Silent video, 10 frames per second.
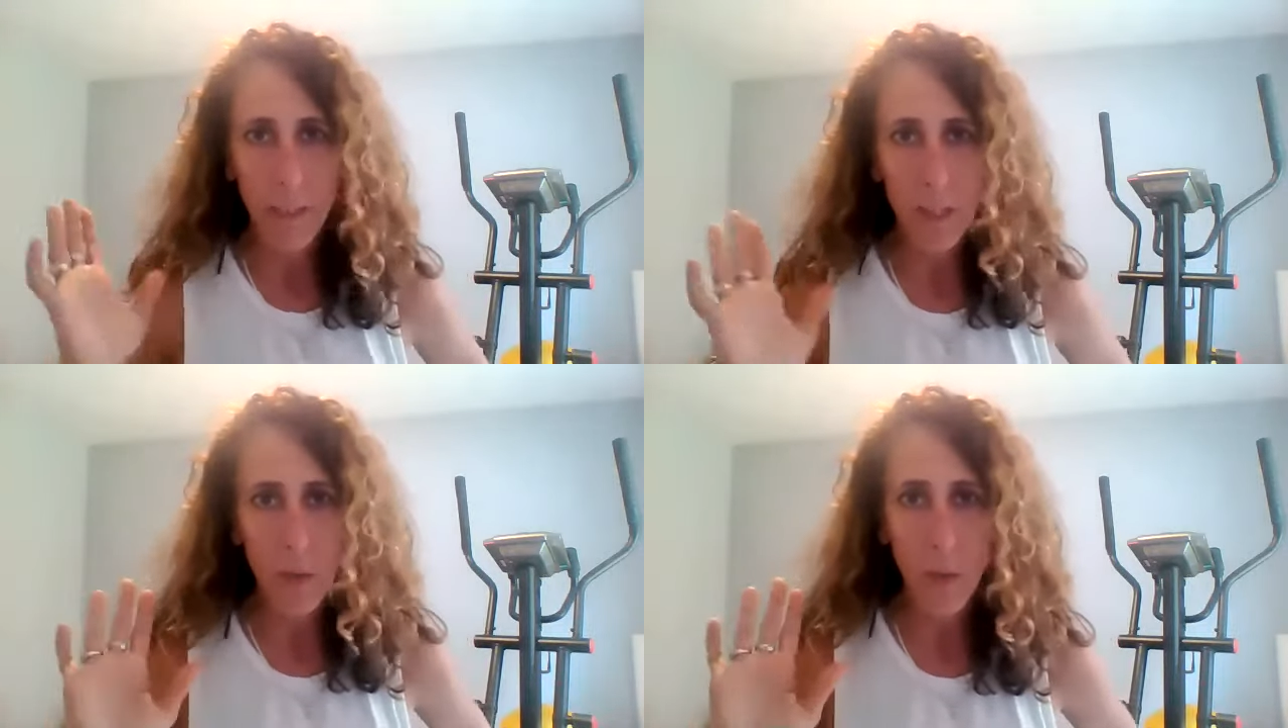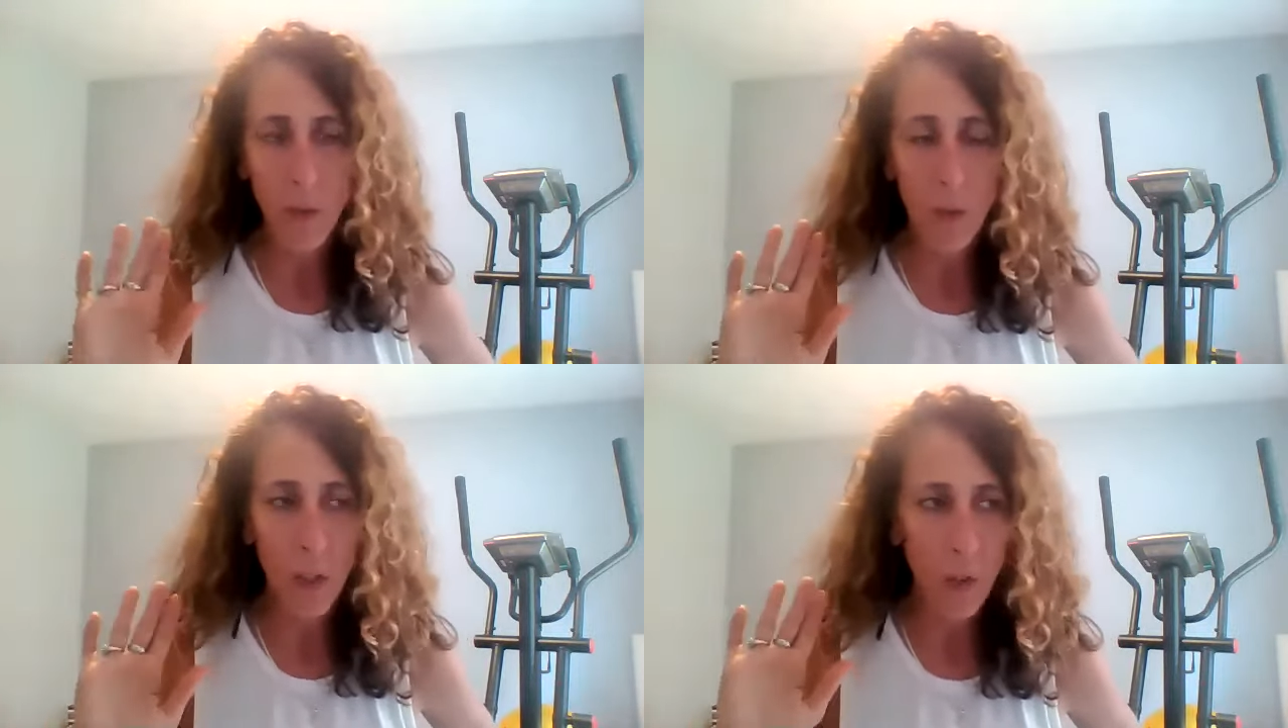This was
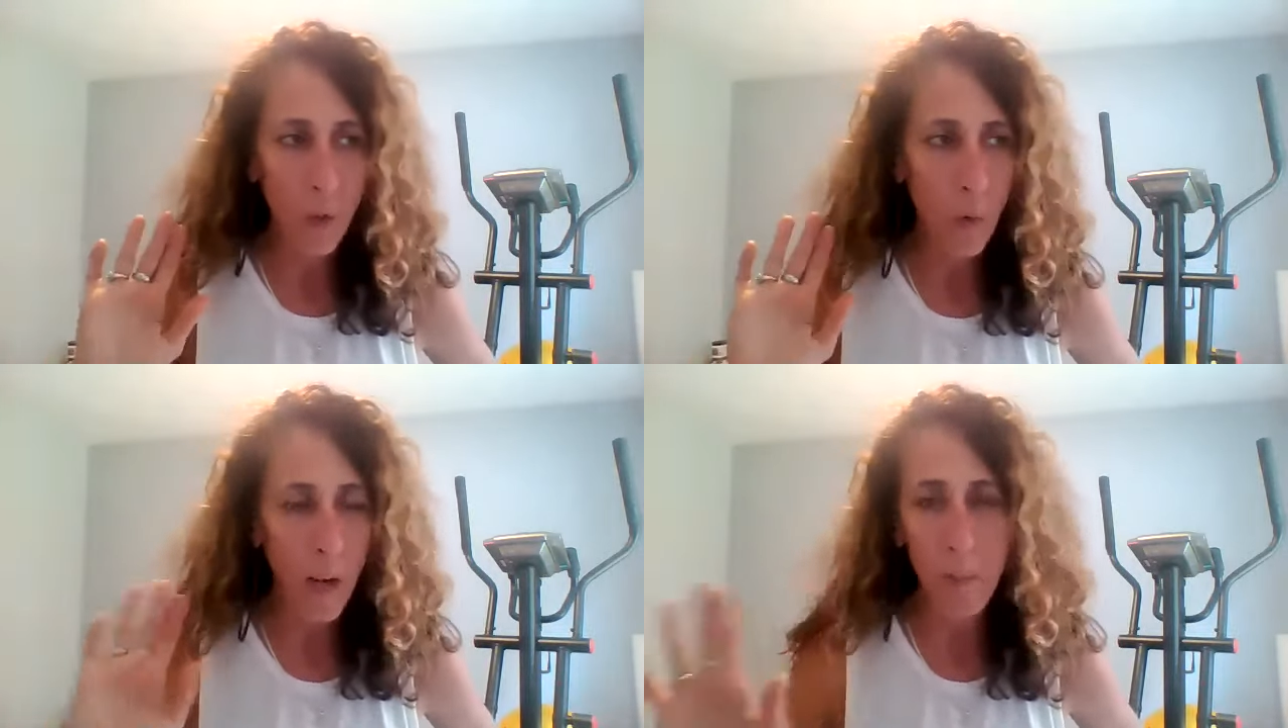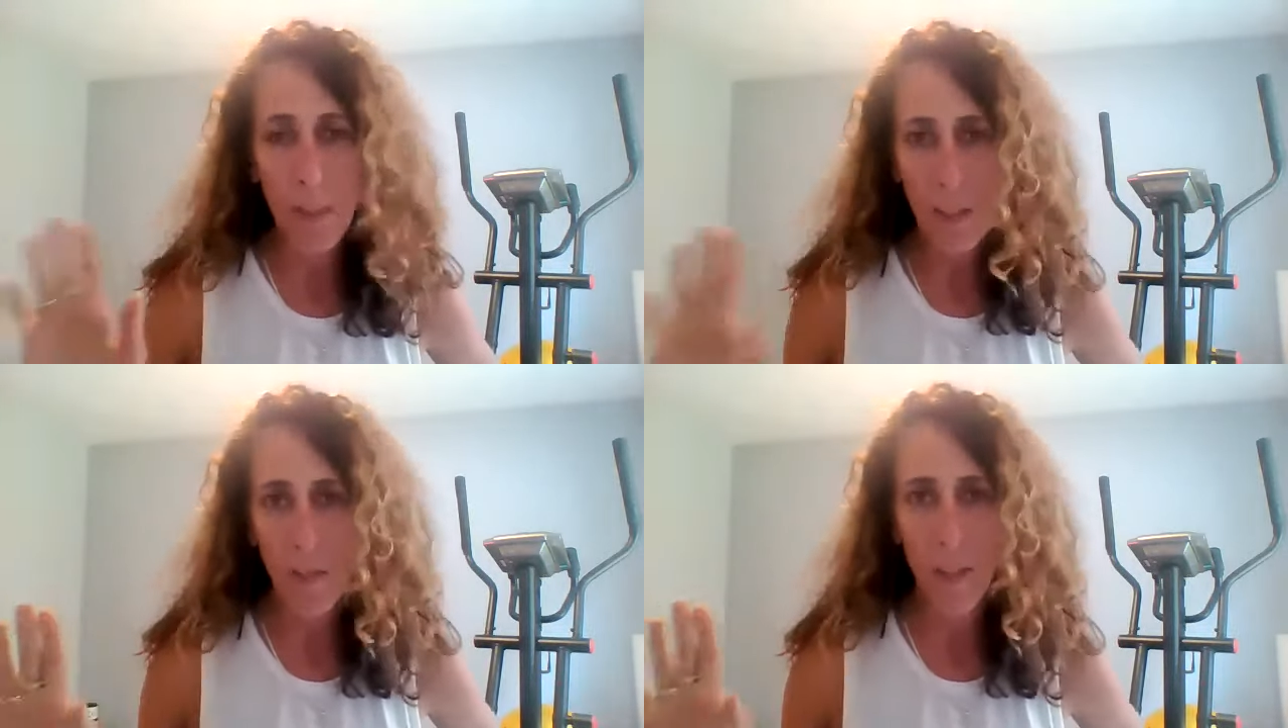
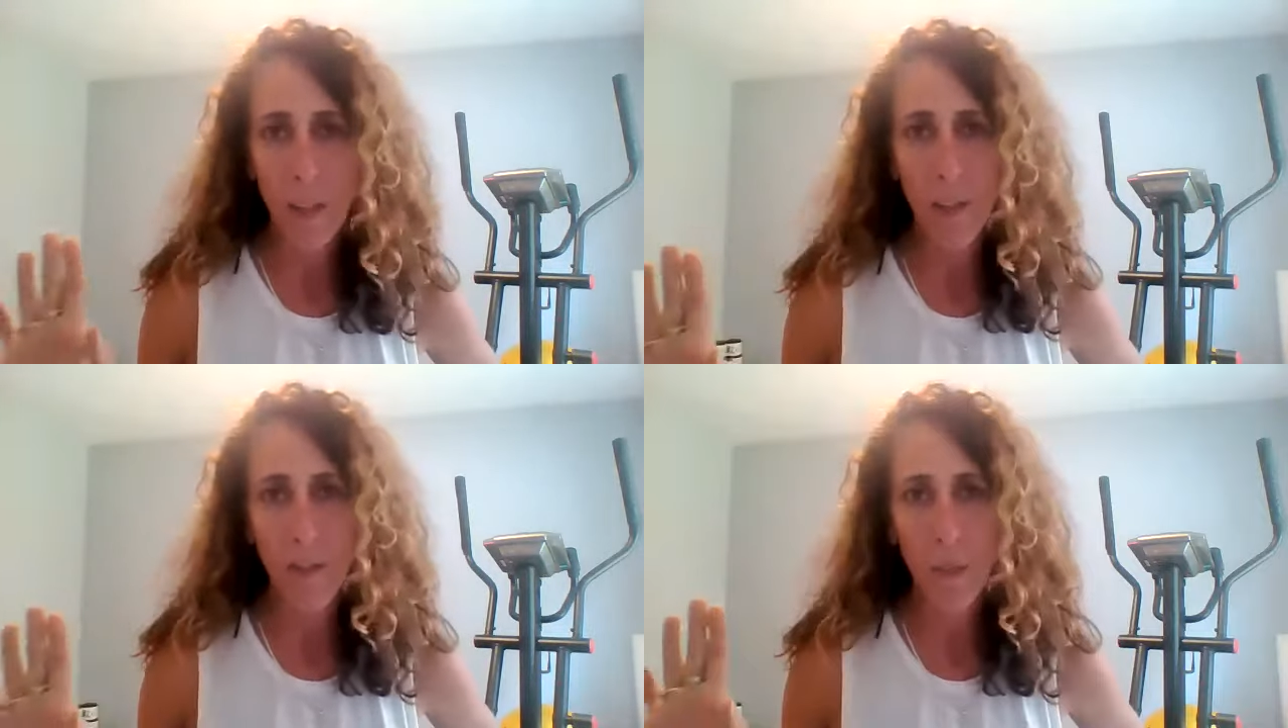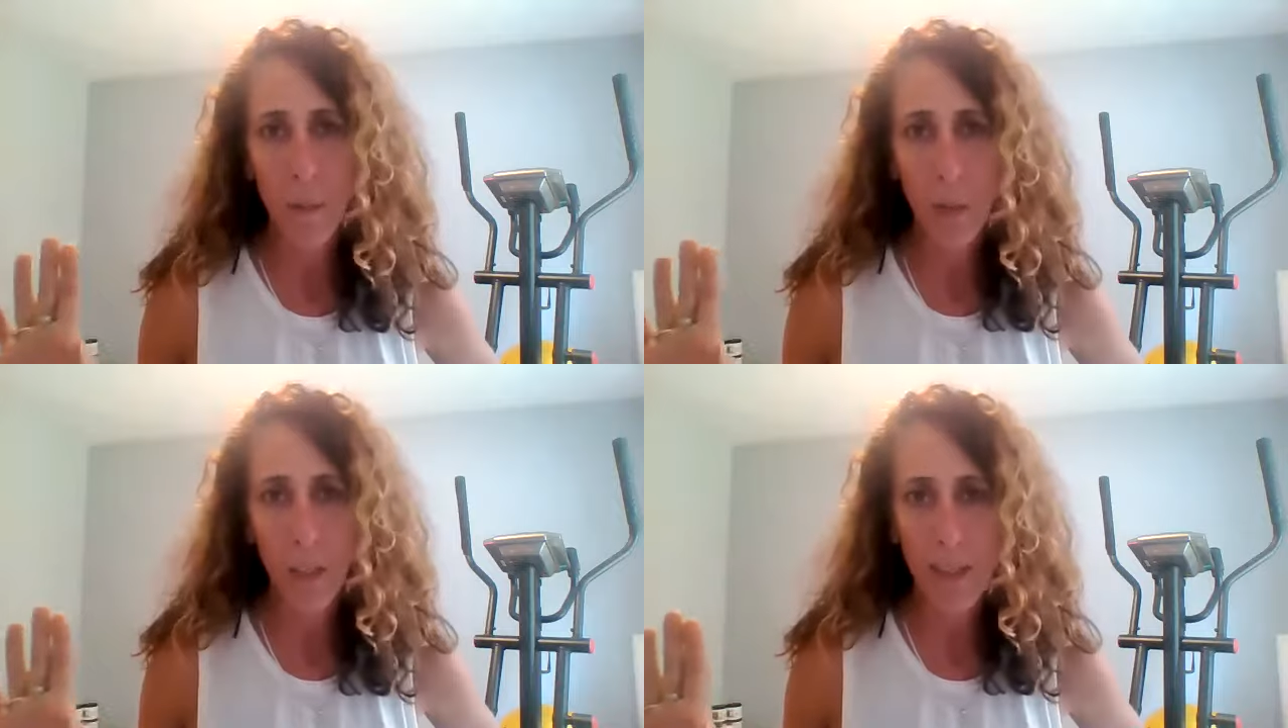incredibly difficult for
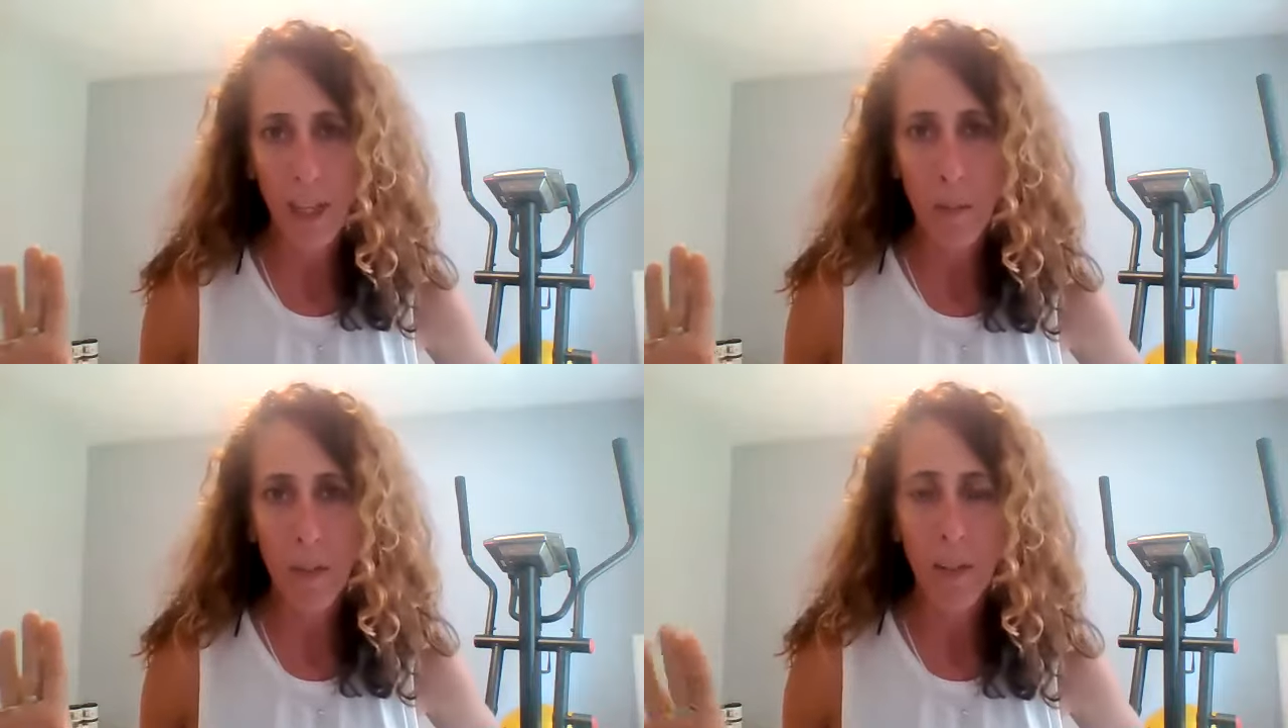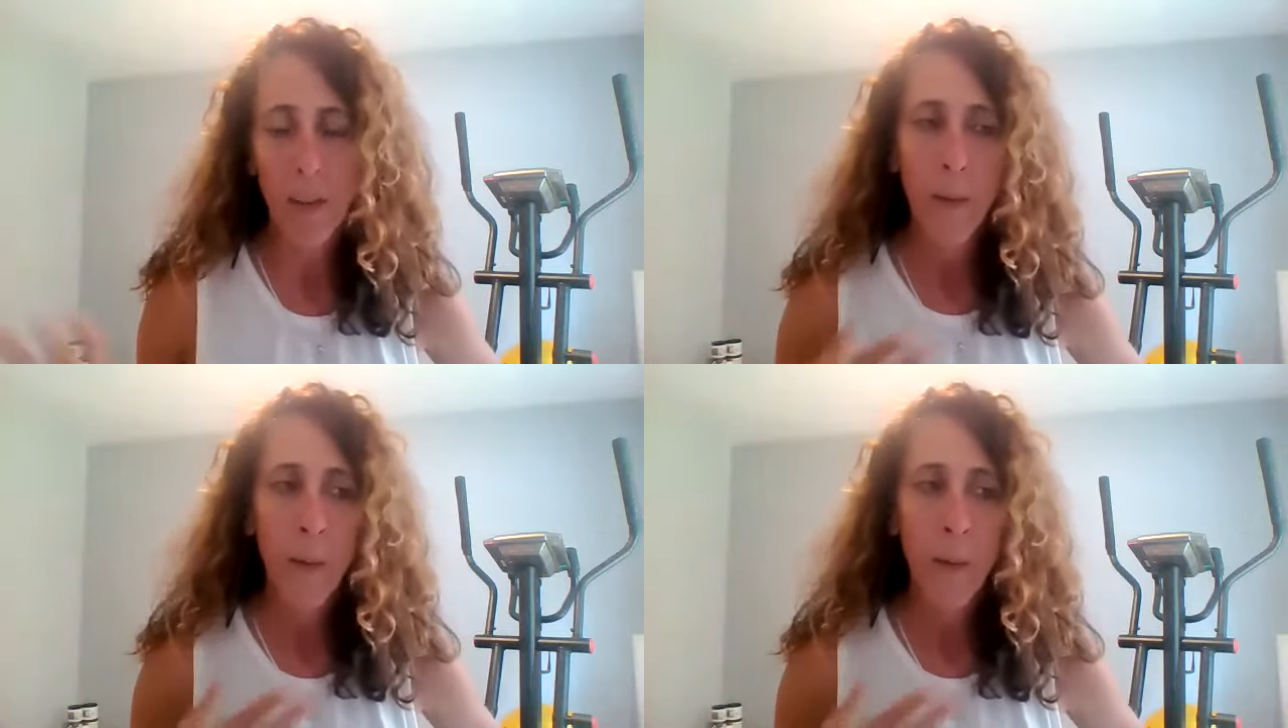me to accept.